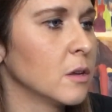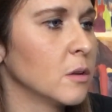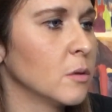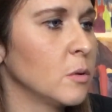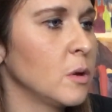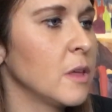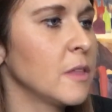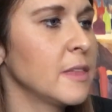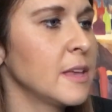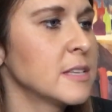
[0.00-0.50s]

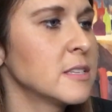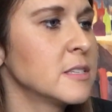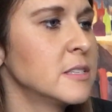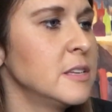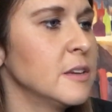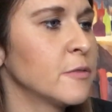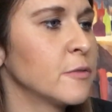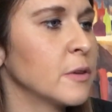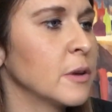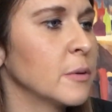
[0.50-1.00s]
Well, that's
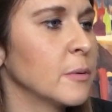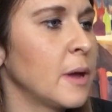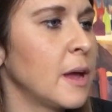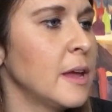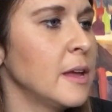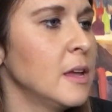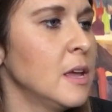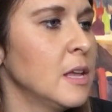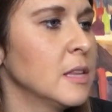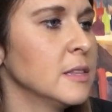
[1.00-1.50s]
different,
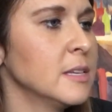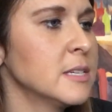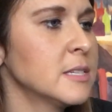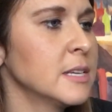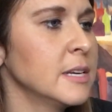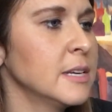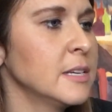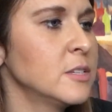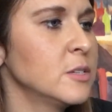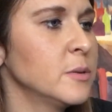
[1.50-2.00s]
right?
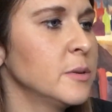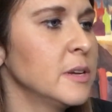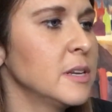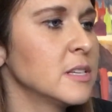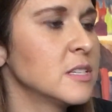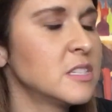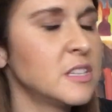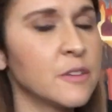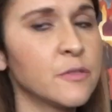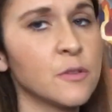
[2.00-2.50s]
Listening to it
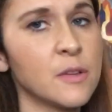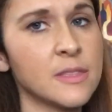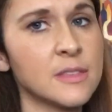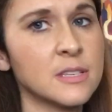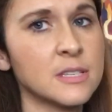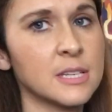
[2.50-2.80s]
is different than